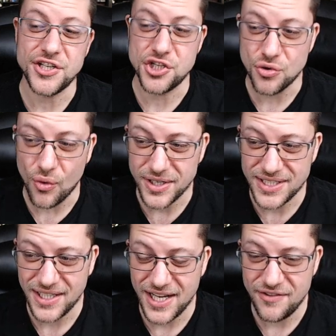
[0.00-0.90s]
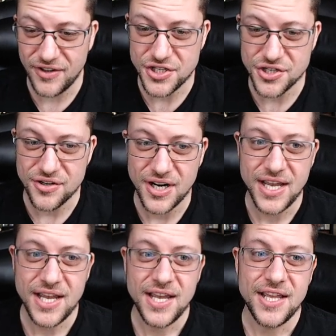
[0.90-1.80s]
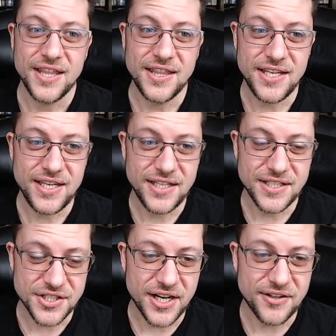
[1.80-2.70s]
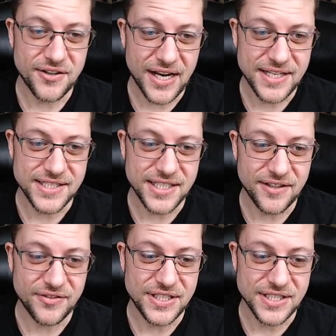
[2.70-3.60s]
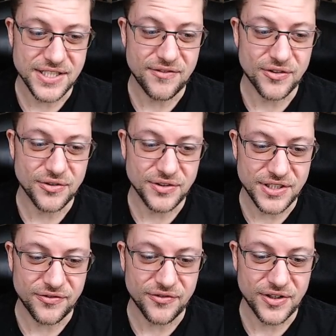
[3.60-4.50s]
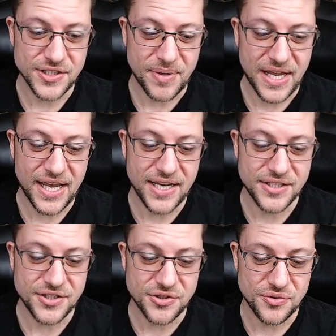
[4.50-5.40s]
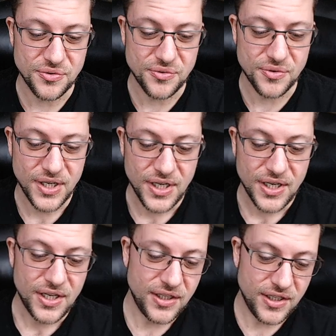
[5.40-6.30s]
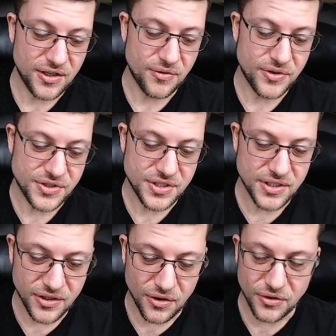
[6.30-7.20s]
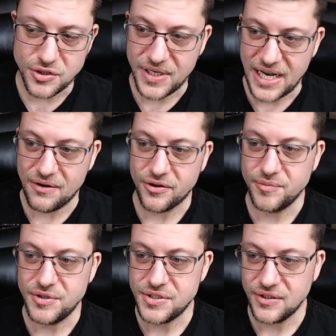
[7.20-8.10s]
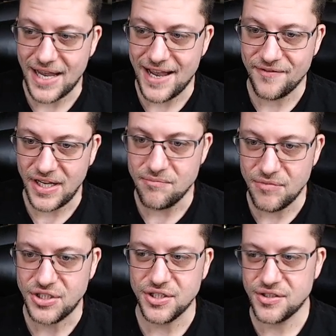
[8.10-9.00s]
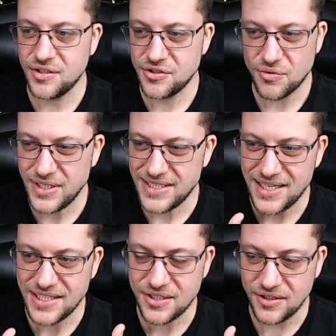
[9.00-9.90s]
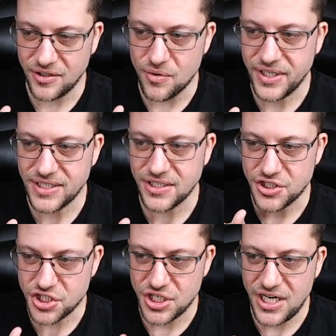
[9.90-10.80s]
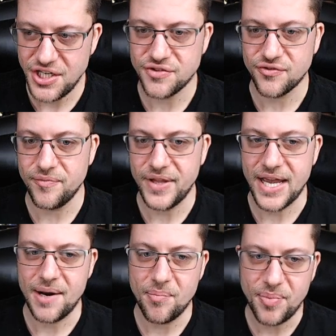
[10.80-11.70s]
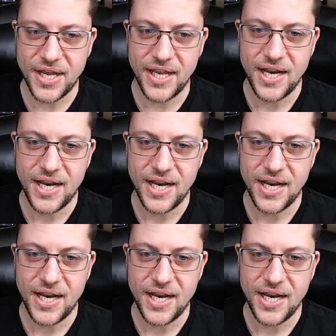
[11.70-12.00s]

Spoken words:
short adventure, the designer has given several different paths to, there's still an ultimate outcome. You still have a mission, so the story is not necessarily going to change from that, but